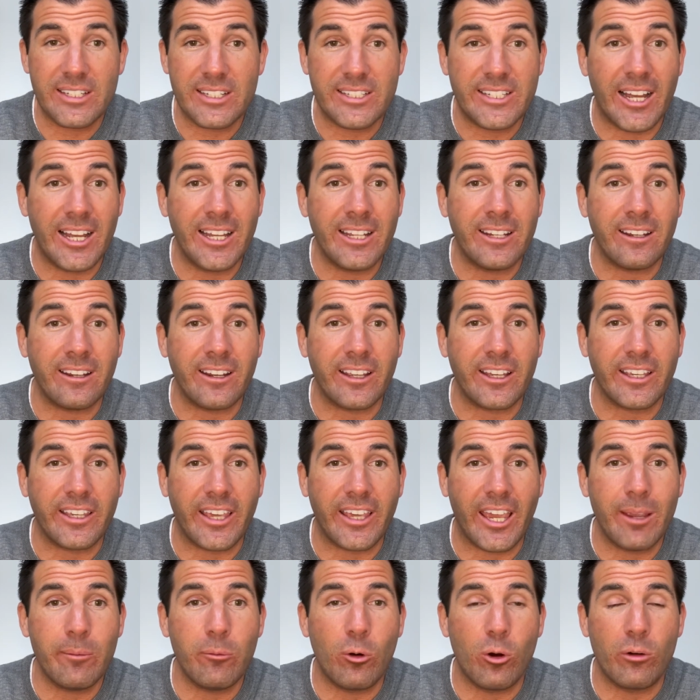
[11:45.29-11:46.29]
Done.
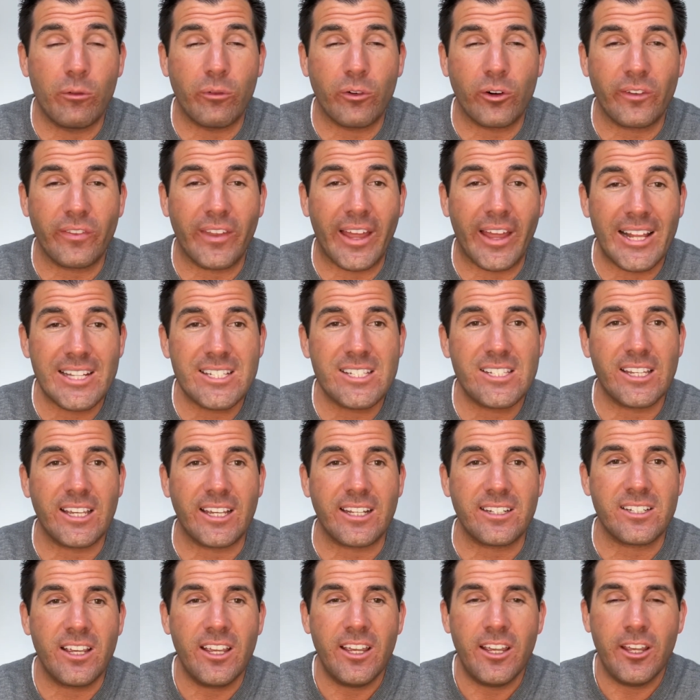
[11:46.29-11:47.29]
Game over. That's
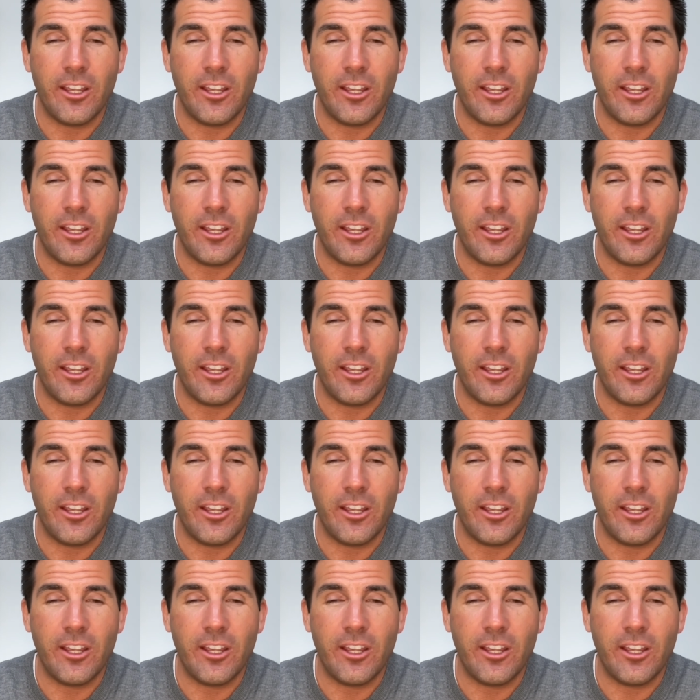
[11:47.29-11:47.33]
it.